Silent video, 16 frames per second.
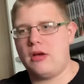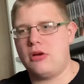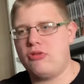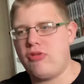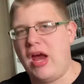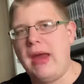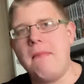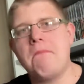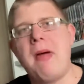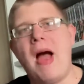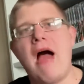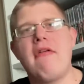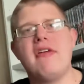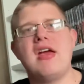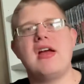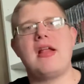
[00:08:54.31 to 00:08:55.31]
Great
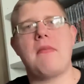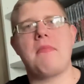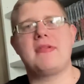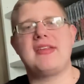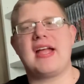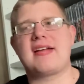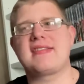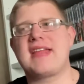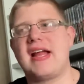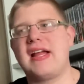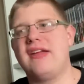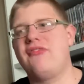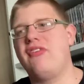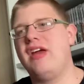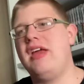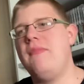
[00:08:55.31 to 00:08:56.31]
Barrier that protects
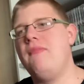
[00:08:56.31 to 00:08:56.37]
Gallifrey.